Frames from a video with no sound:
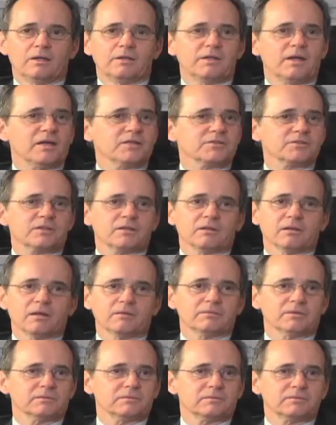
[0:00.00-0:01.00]
Yes, they
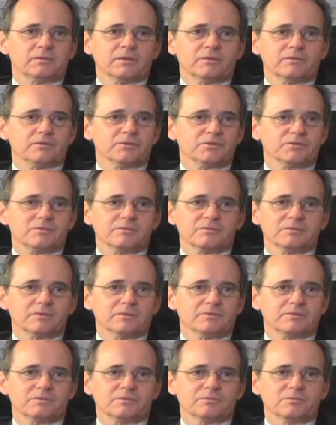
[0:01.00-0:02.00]
love it.
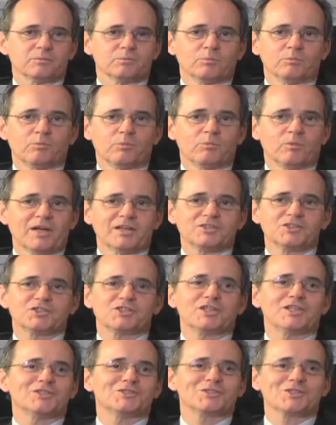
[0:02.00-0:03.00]
It
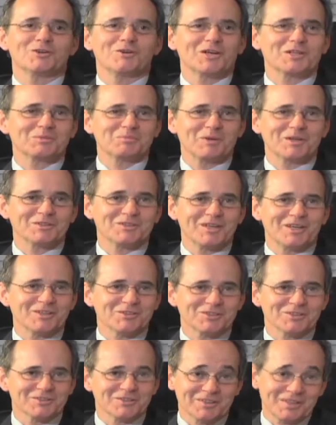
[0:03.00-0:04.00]
exceeds their
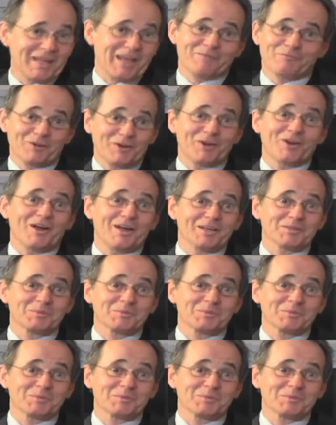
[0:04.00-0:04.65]
expectations, and they have very high